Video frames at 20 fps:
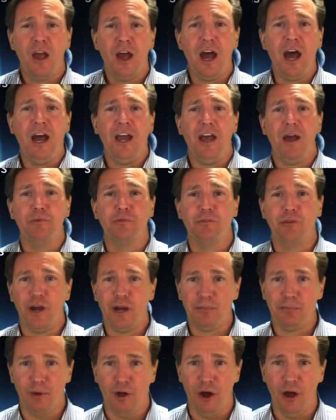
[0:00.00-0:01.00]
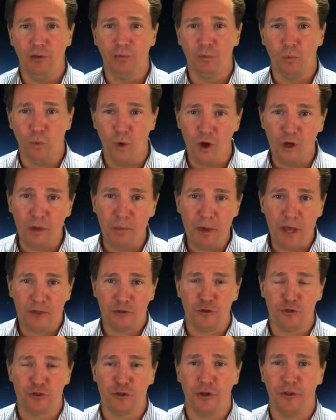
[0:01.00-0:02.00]
Hi, I'm Frank Ball. Welcome back to
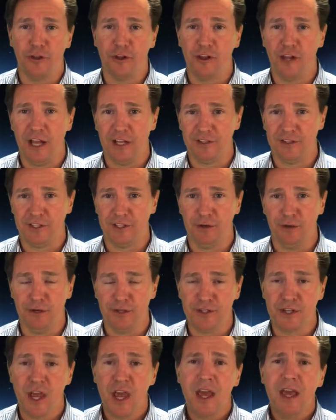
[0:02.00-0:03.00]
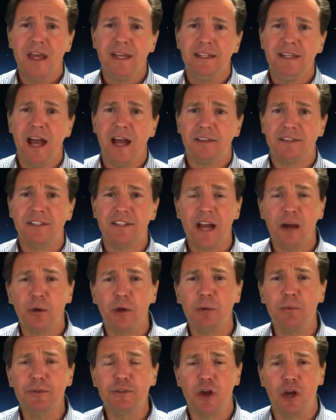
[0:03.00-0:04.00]
our Journey to the Cloud series. Now, today we're
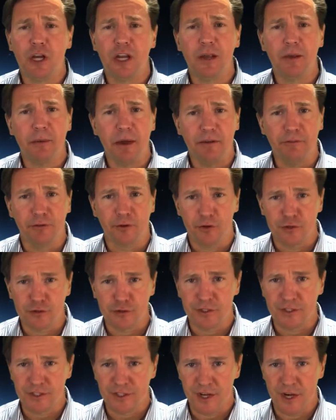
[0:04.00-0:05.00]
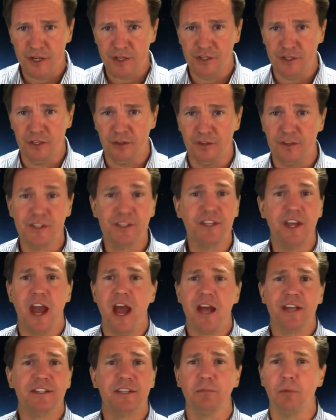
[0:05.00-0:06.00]
going to be talking about virtualization, this
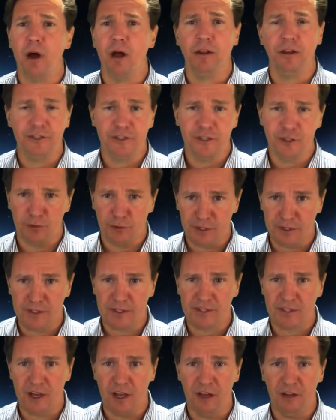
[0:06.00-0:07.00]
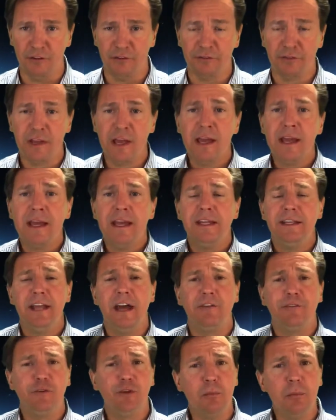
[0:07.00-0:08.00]
chasm all unto itself.
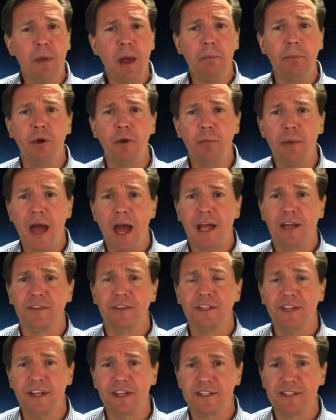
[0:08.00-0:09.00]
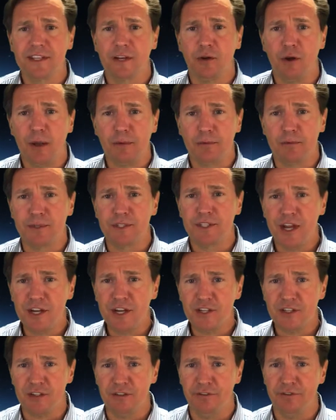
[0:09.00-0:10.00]
Now, if you remember back in the data center
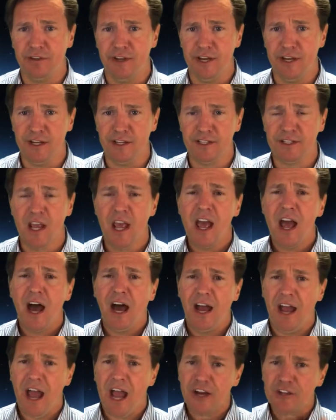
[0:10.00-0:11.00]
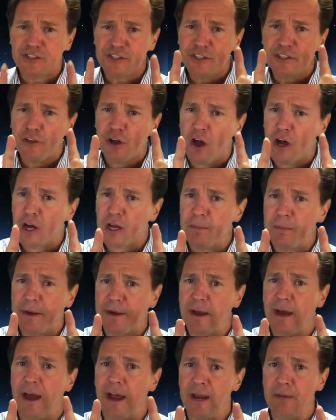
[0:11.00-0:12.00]
optimization phase, I actually talk
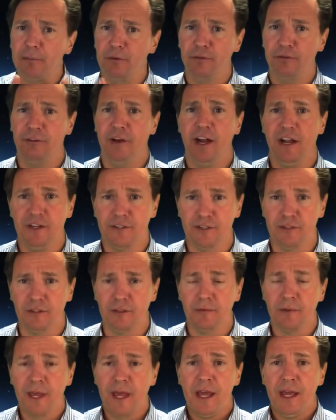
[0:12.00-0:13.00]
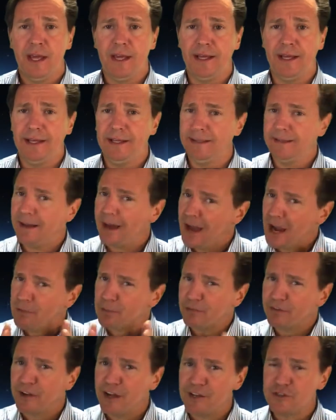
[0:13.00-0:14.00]
about hypervisor. And
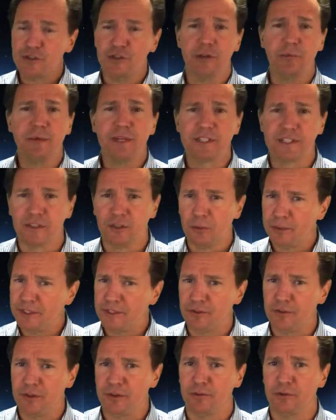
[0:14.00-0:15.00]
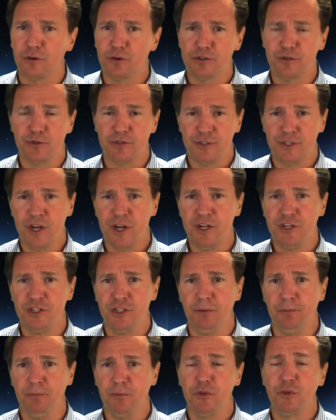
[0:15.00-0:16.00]
hypervisor to me is a little bit different than
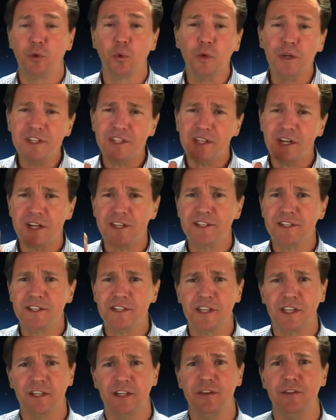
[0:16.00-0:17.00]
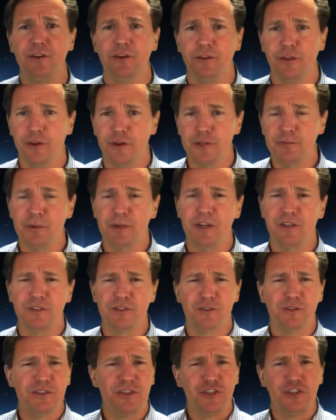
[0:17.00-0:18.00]
virtualization. The reason I stick it in there, though, is because
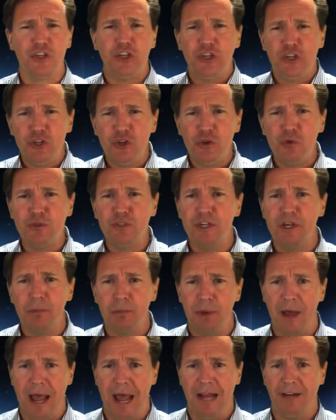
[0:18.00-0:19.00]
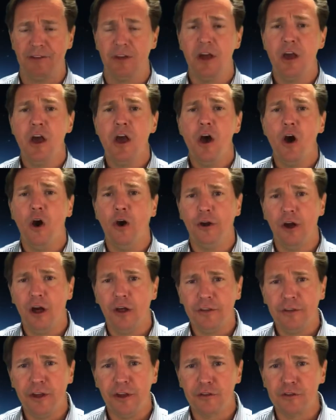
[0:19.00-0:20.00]
there's such a huge impact on
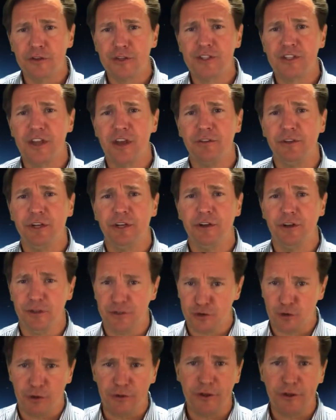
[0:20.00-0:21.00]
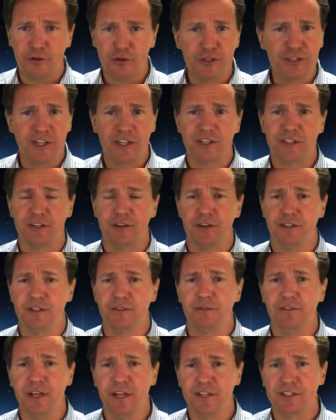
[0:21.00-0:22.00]
all the other 7 areas or all the other 6 areas
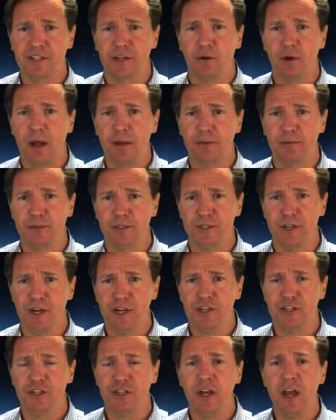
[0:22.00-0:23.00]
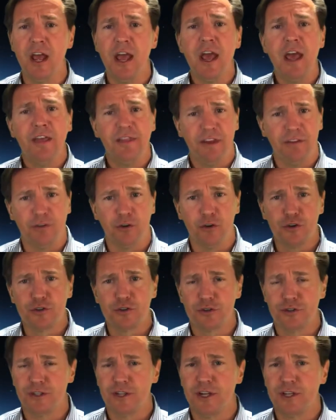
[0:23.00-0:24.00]
of data center optimization that
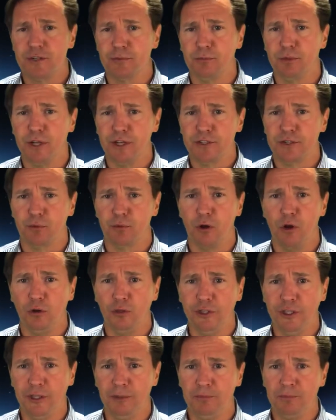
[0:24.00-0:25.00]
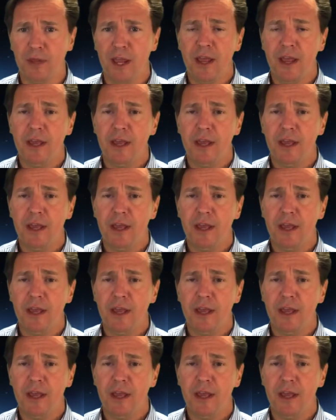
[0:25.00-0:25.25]
virtualization plays a role in.